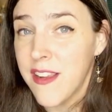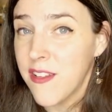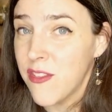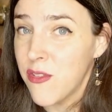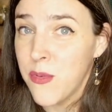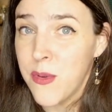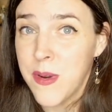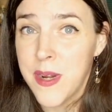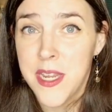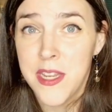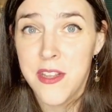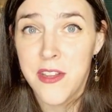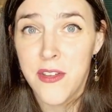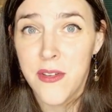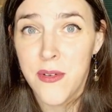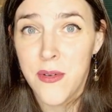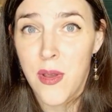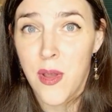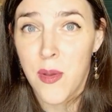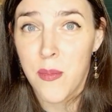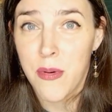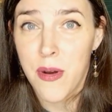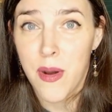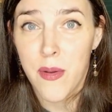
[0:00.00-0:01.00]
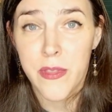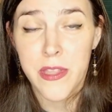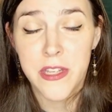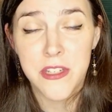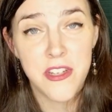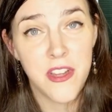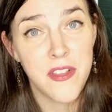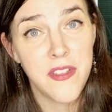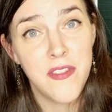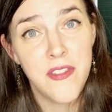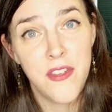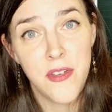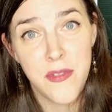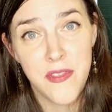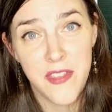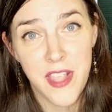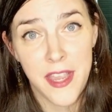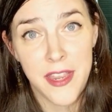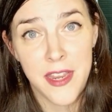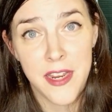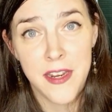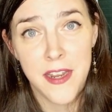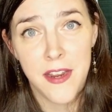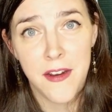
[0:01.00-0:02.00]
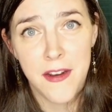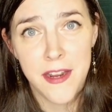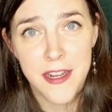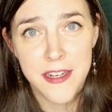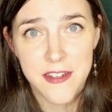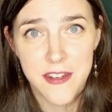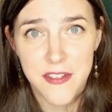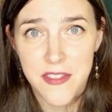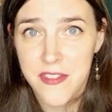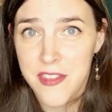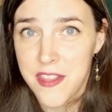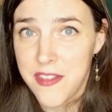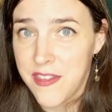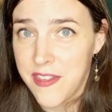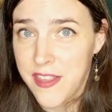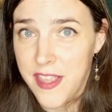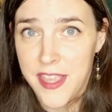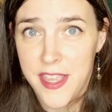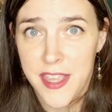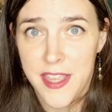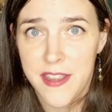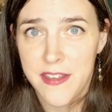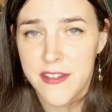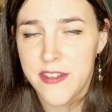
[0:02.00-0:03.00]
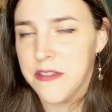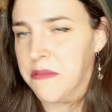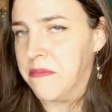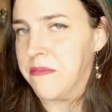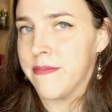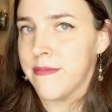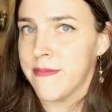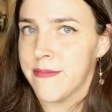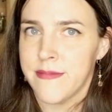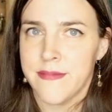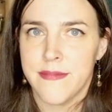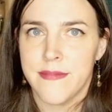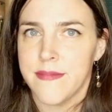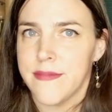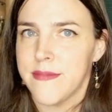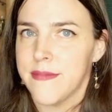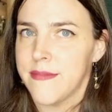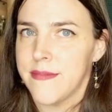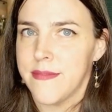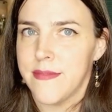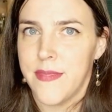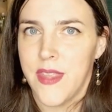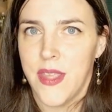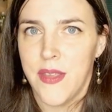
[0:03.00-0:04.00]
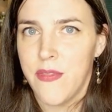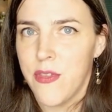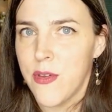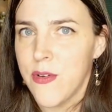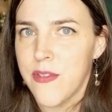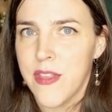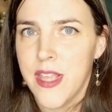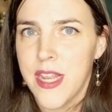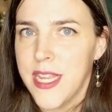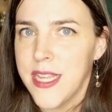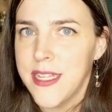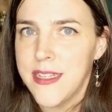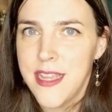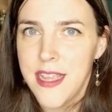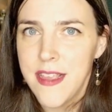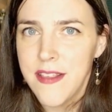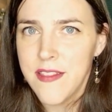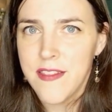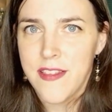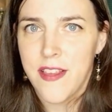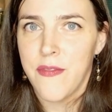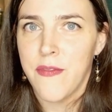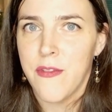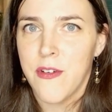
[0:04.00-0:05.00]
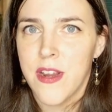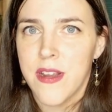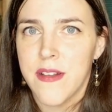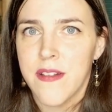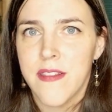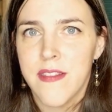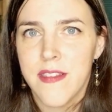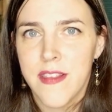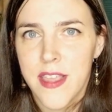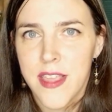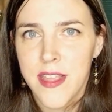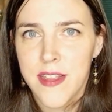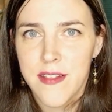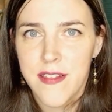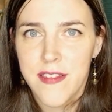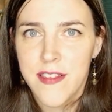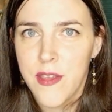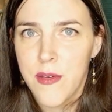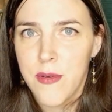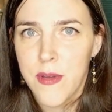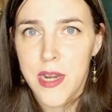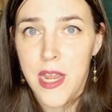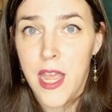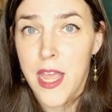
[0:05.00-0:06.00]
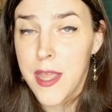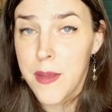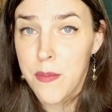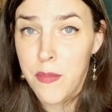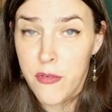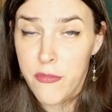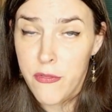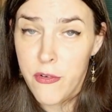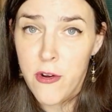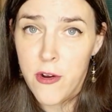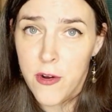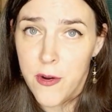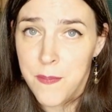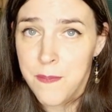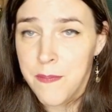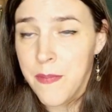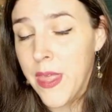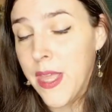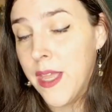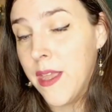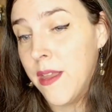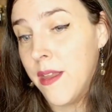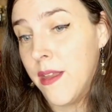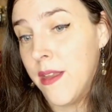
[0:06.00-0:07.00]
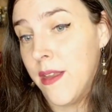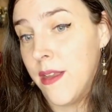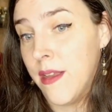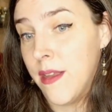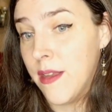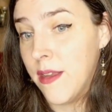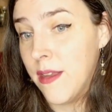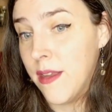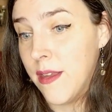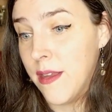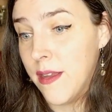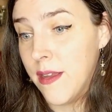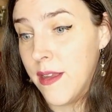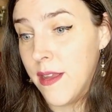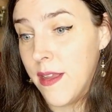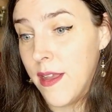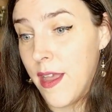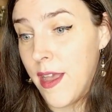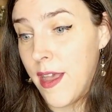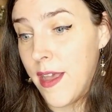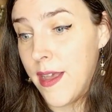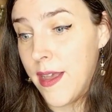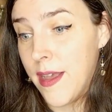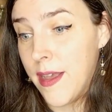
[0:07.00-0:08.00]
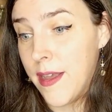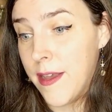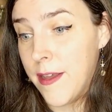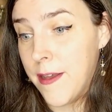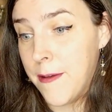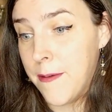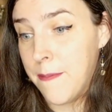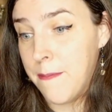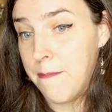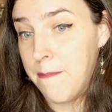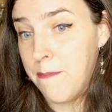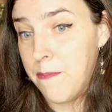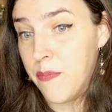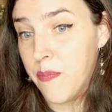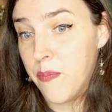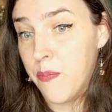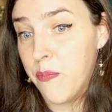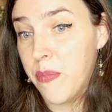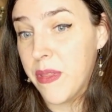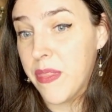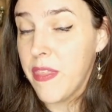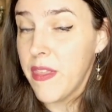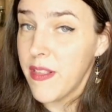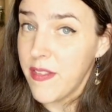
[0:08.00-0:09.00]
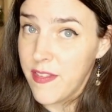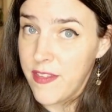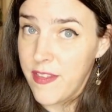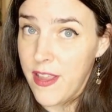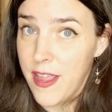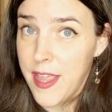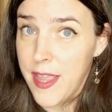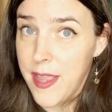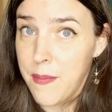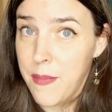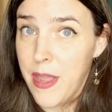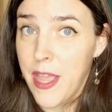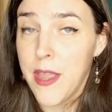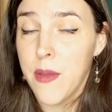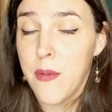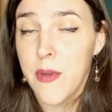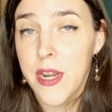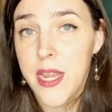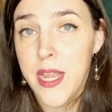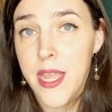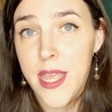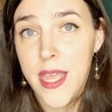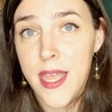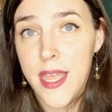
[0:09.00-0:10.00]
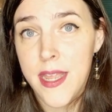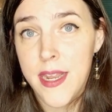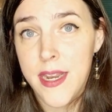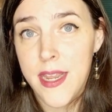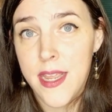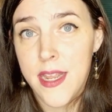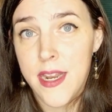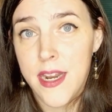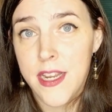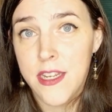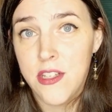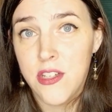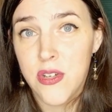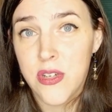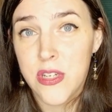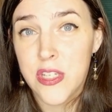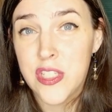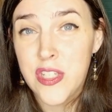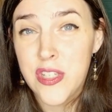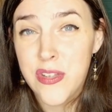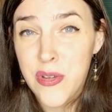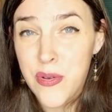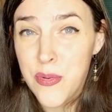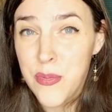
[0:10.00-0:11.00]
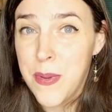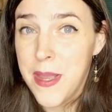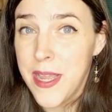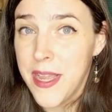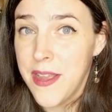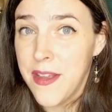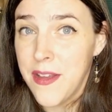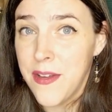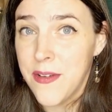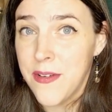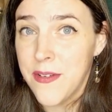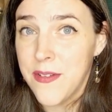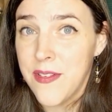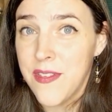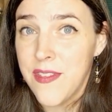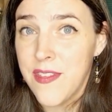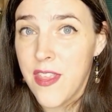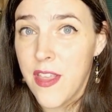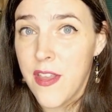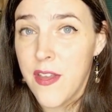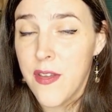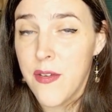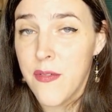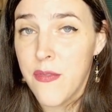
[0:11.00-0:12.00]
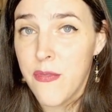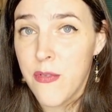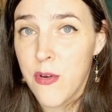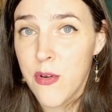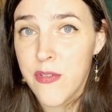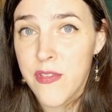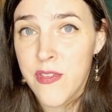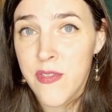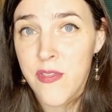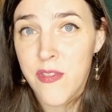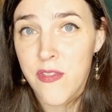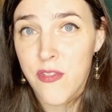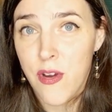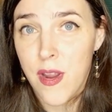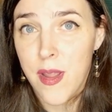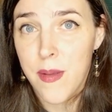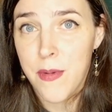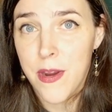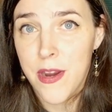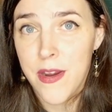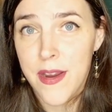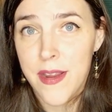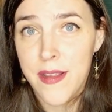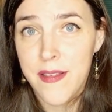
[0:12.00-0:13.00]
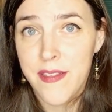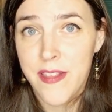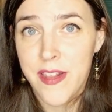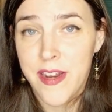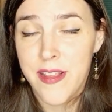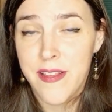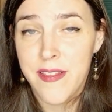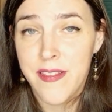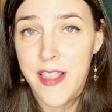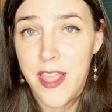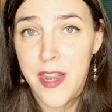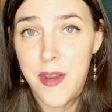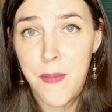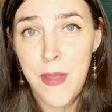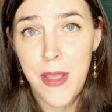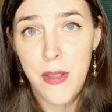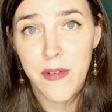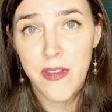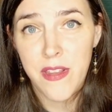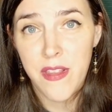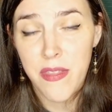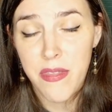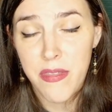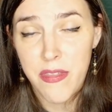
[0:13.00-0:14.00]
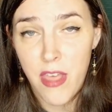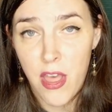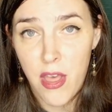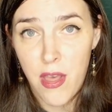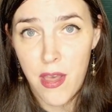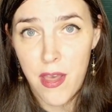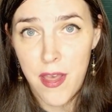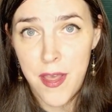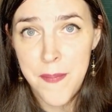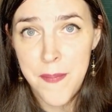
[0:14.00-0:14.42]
one I do, I'll probably just do secondary just to see if there's any taste difference and see what I prefer. But this time I went ahead and I took 2 pounds of frozen strawberries and I set them out to thaw.